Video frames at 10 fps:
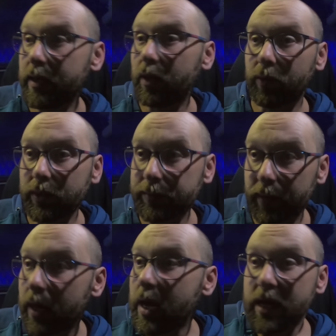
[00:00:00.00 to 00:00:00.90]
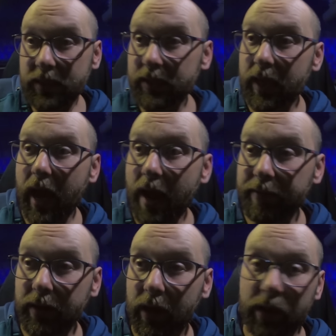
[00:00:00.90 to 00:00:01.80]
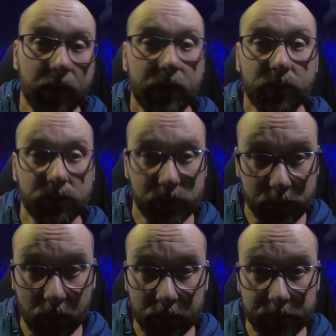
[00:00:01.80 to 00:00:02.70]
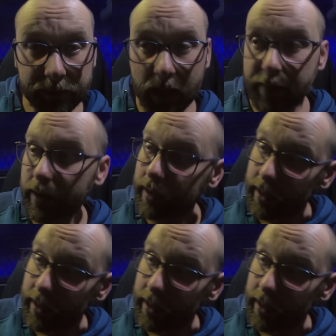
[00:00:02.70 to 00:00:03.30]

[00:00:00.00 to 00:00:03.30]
the other ones, but since I have it, I got to get those installed sometime. I